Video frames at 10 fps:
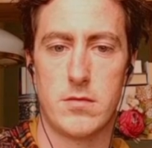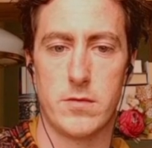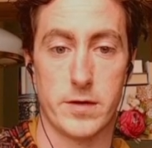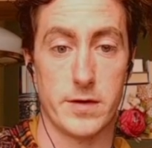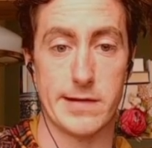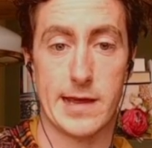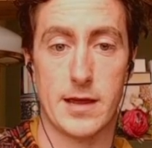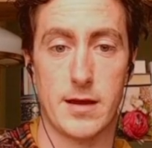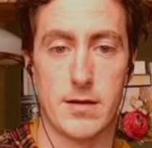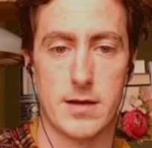we're gonna take
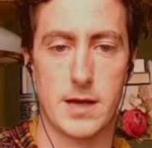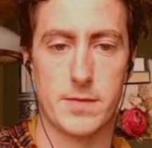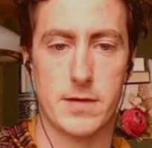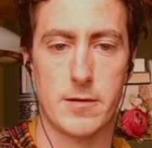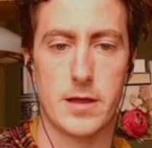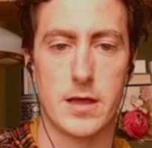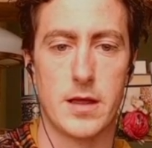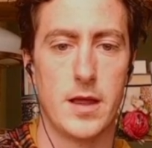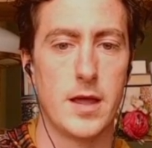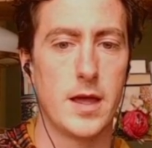here absolutely.
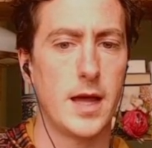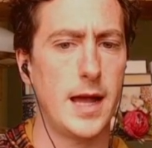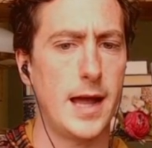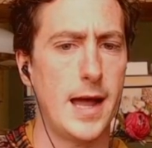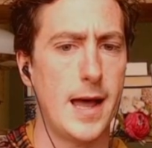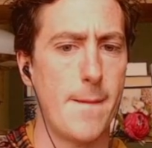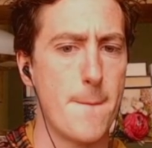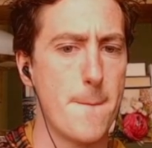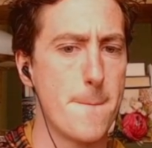Um,